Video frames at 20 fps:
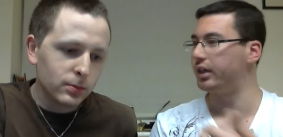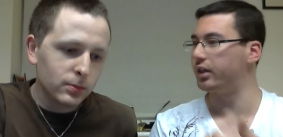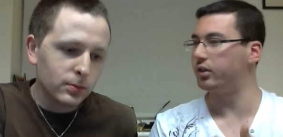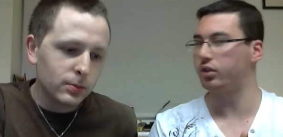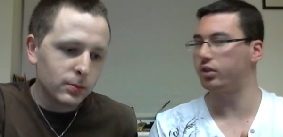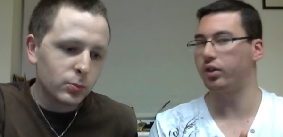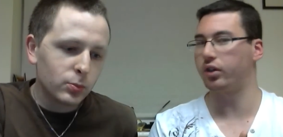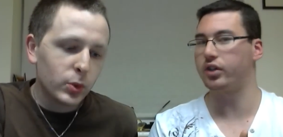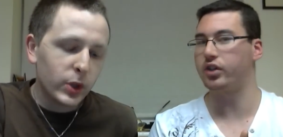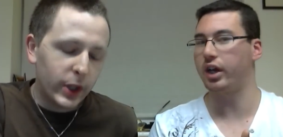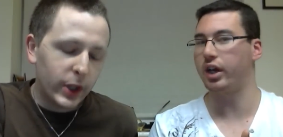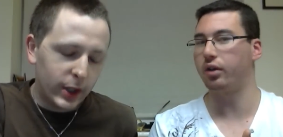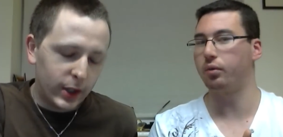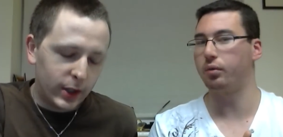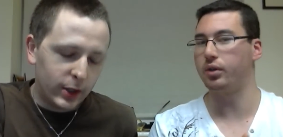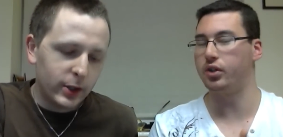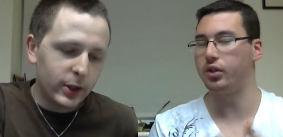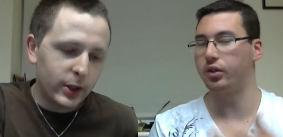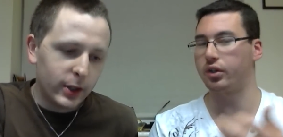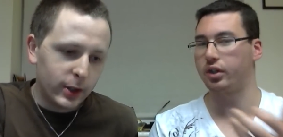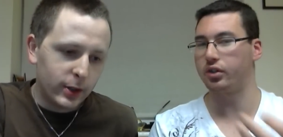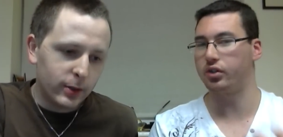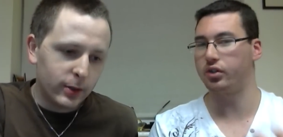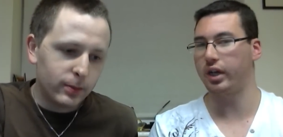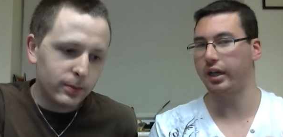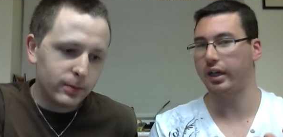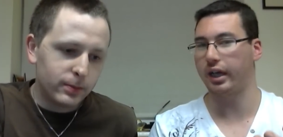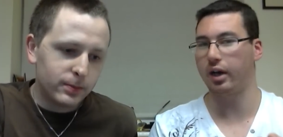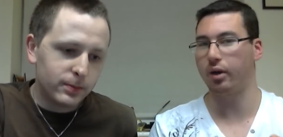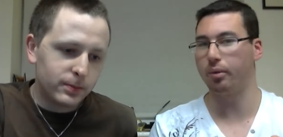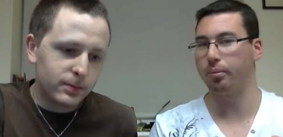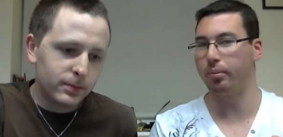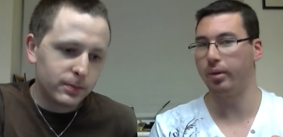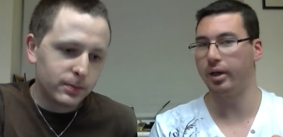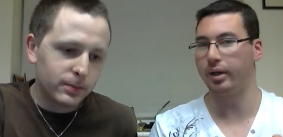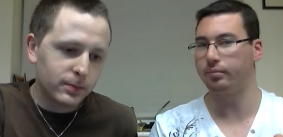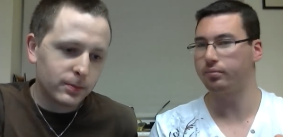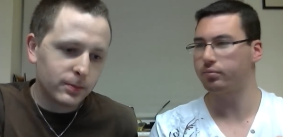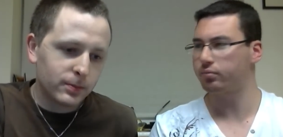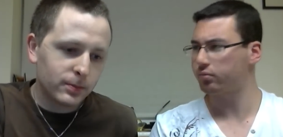Speaker 1: videos on our channel, which you can check out.
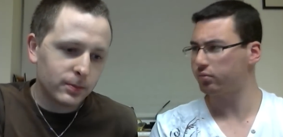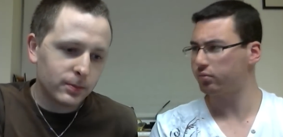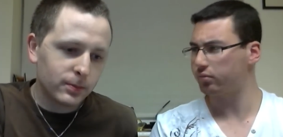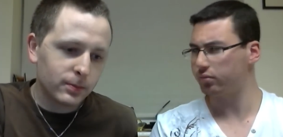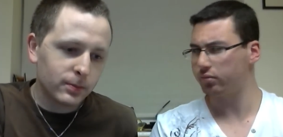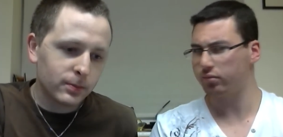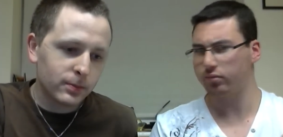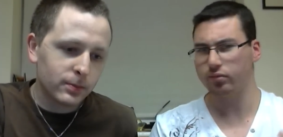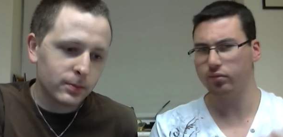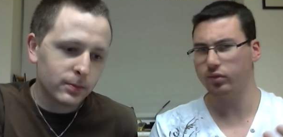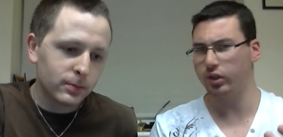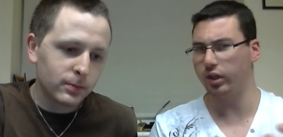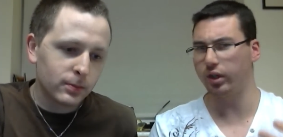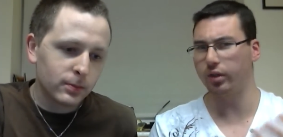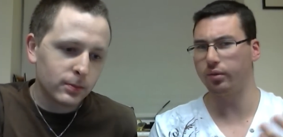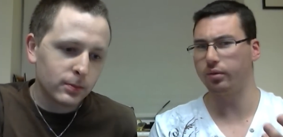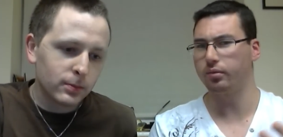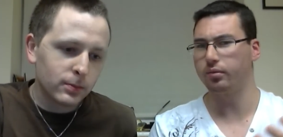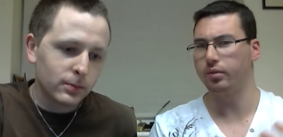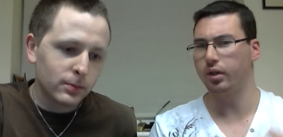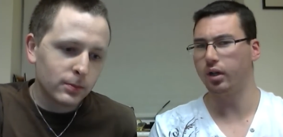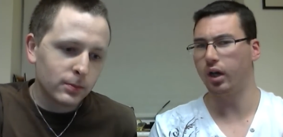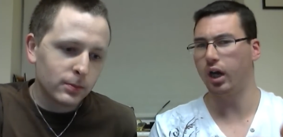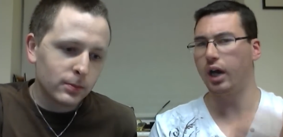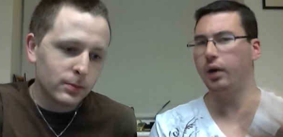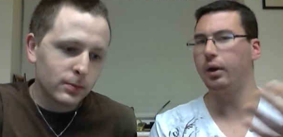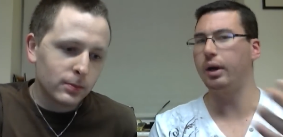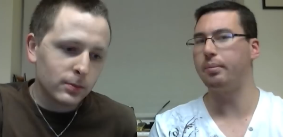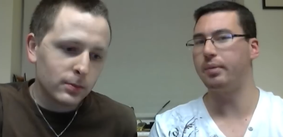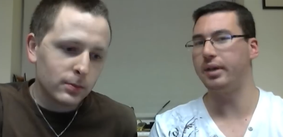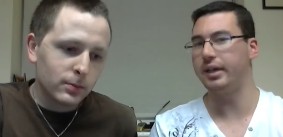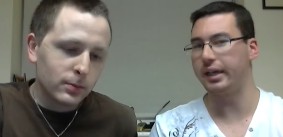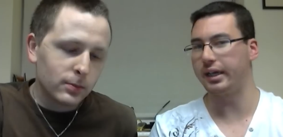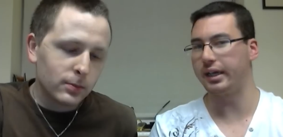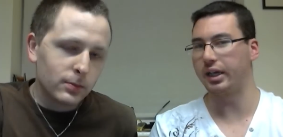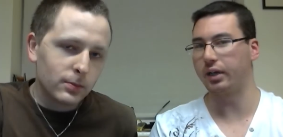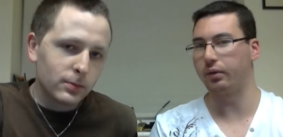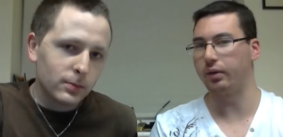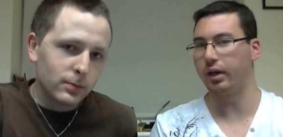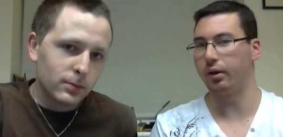But you know, R I P
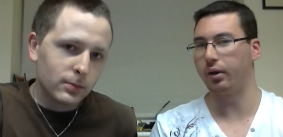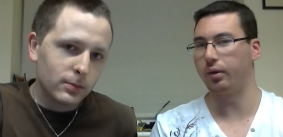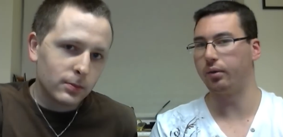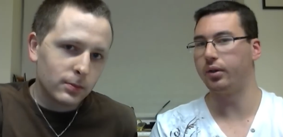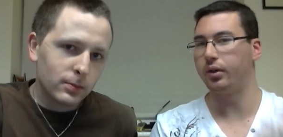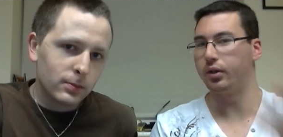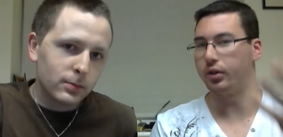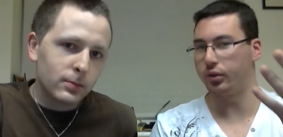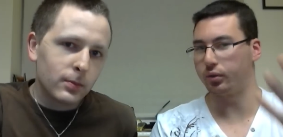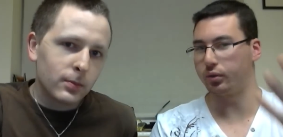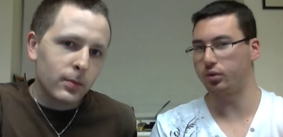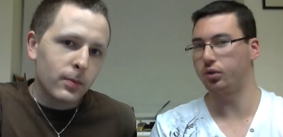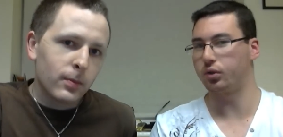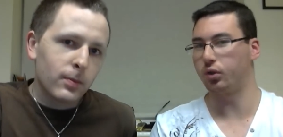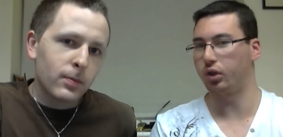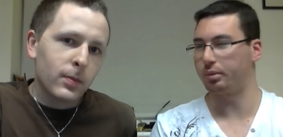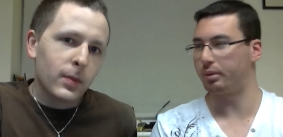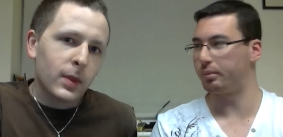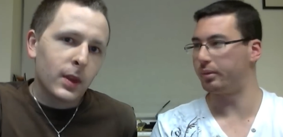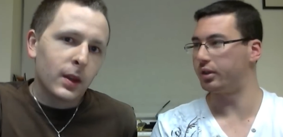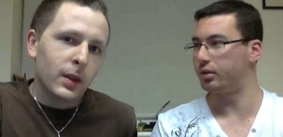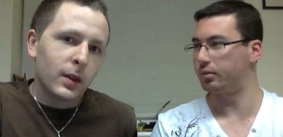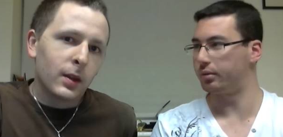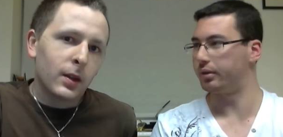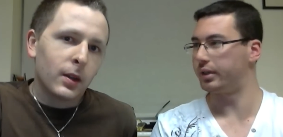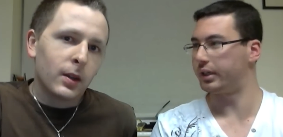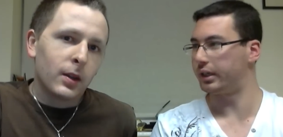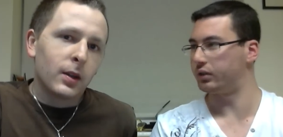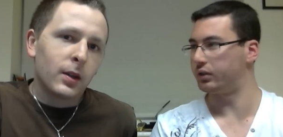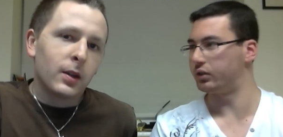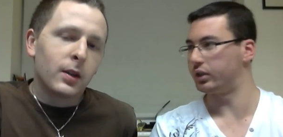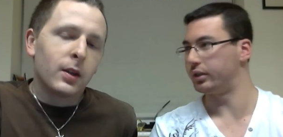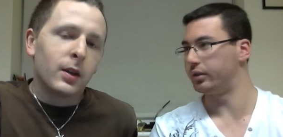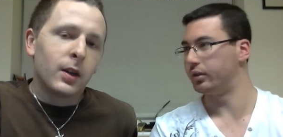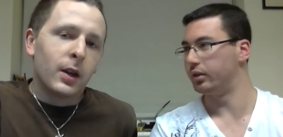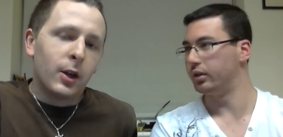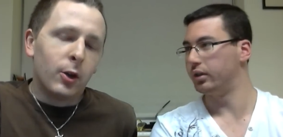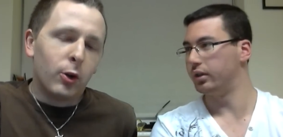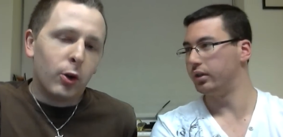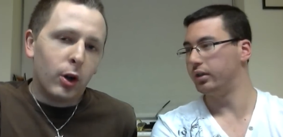Eddie Guerrero, you're sort of giving us money, N J.
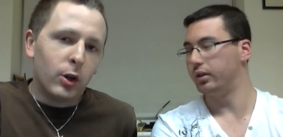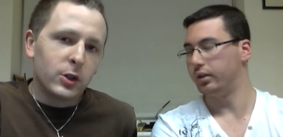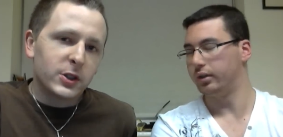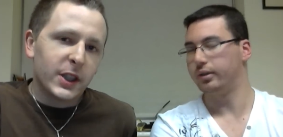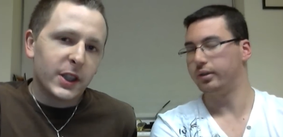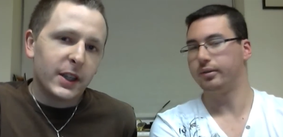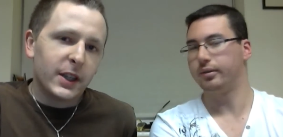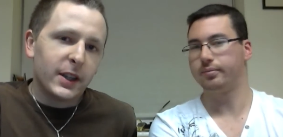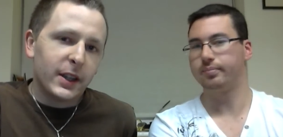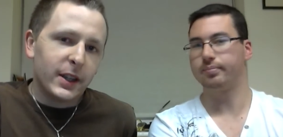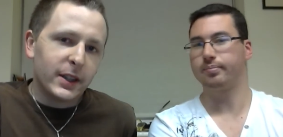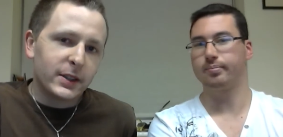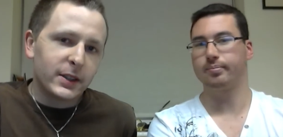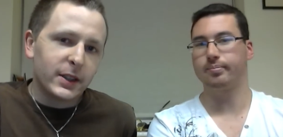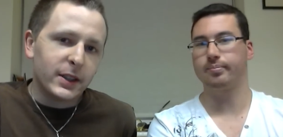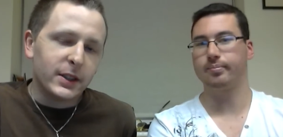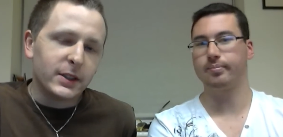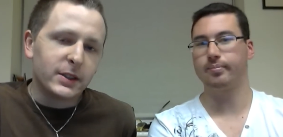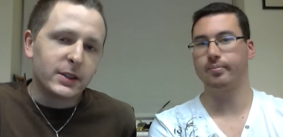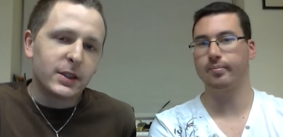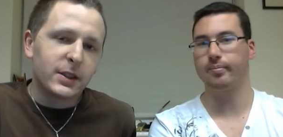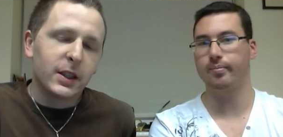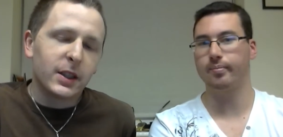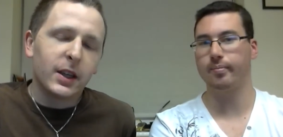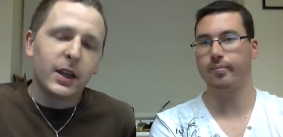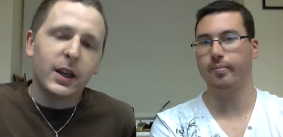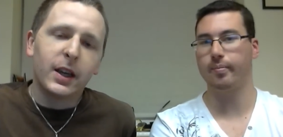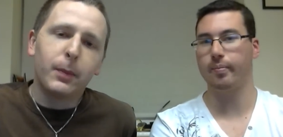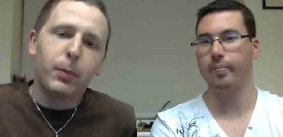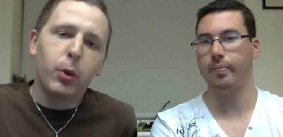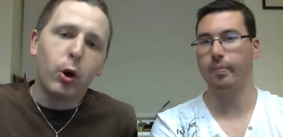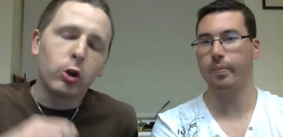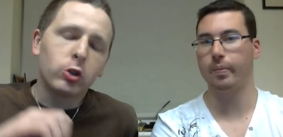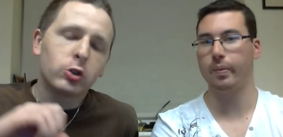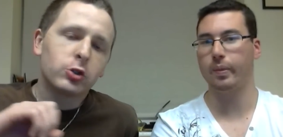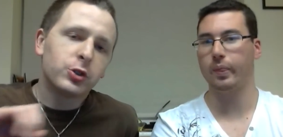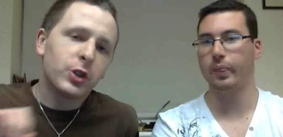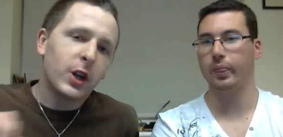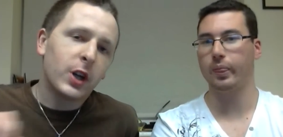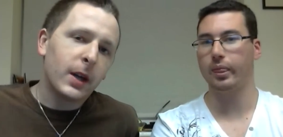
Speaker 2: And all I'll say this is, he put
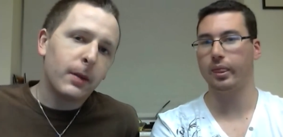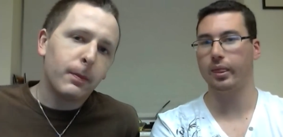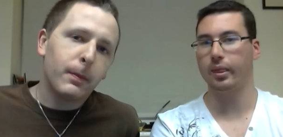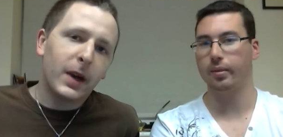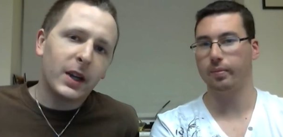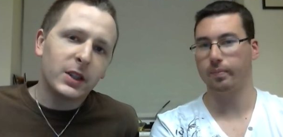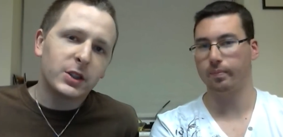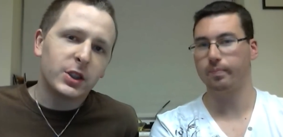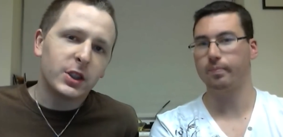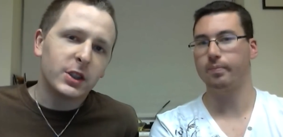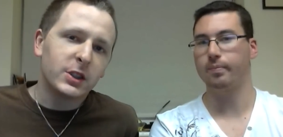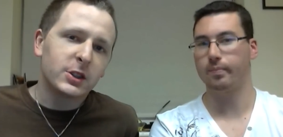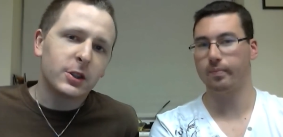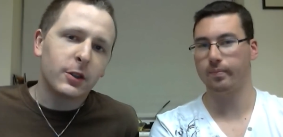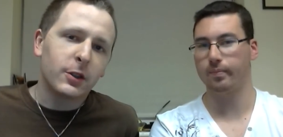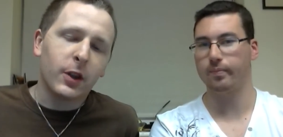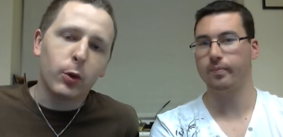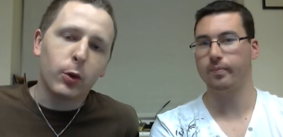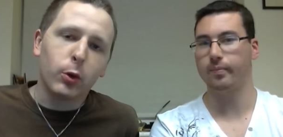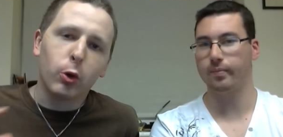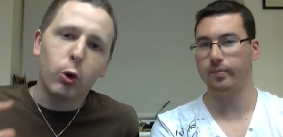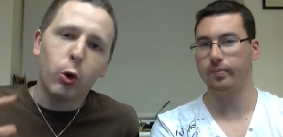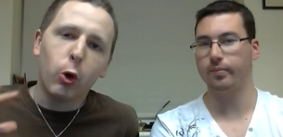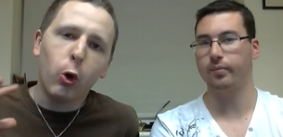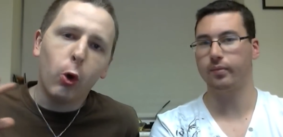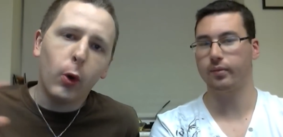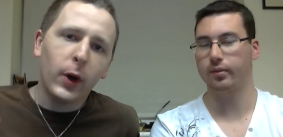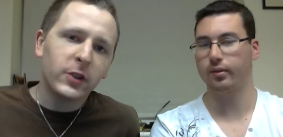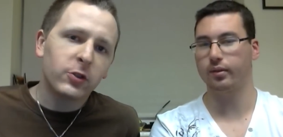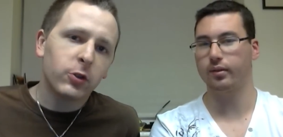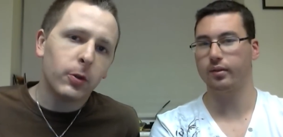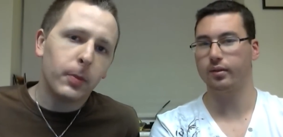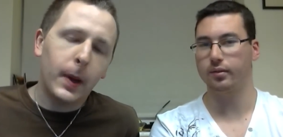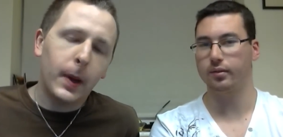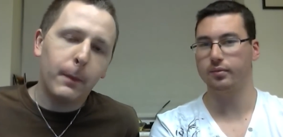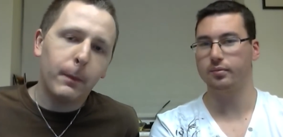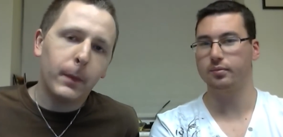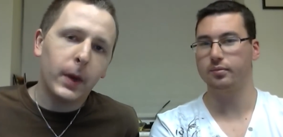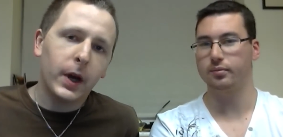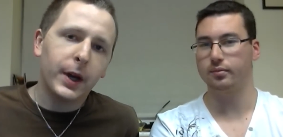on great matches, so that we'll always
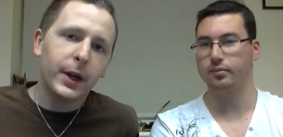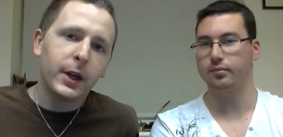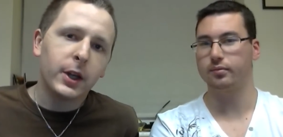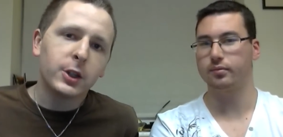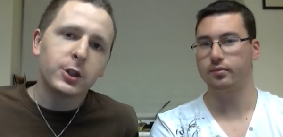remember.